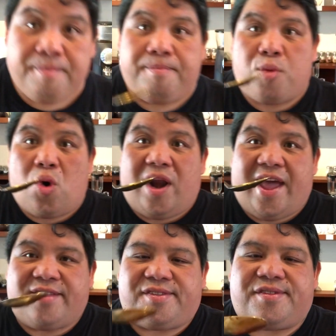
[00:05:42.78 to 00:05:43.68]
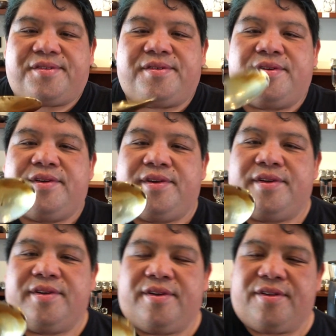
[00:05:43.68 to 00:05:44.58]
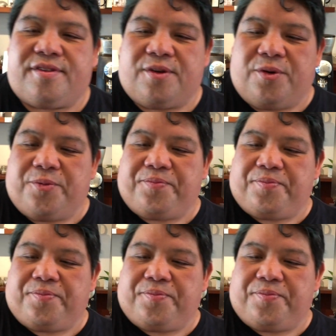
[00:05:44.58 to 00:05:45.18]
more or less. So